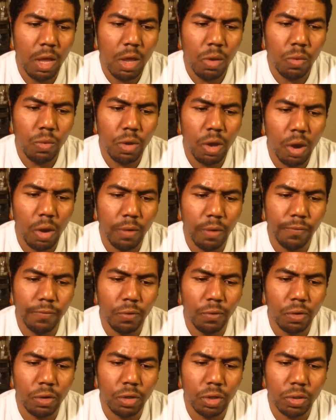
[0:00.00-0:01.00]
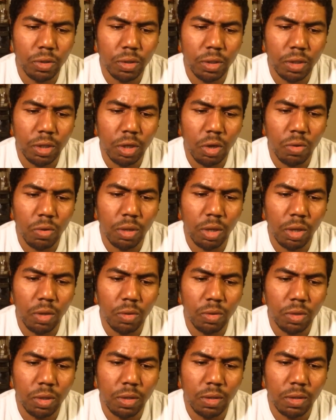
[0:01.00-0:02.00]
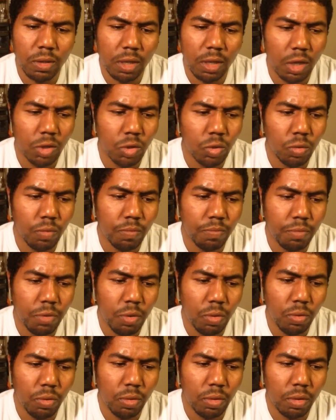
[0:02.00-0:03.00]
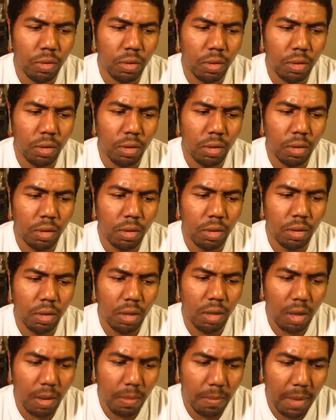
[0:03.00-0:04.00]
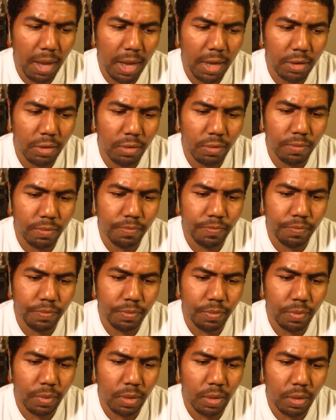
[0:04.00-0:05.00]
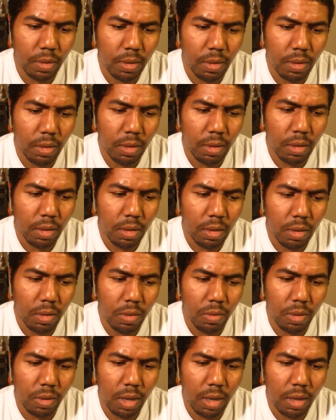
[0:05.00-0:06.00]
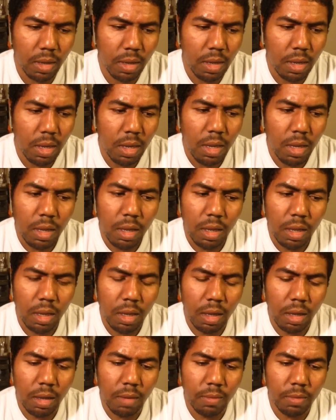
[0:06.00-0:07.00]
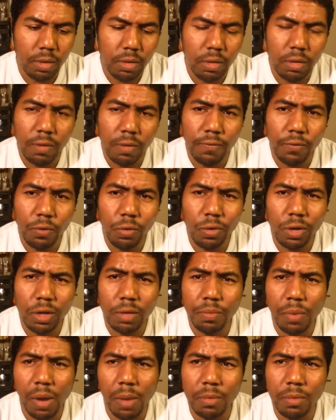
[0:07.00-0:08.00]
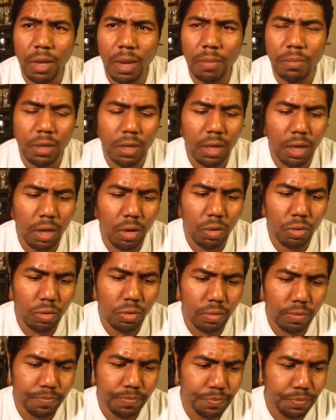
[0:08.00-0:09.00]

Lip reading: We are referring to an adult guilty of sexual abuse, a minor. Okay? This is the food at the proper time to the elders.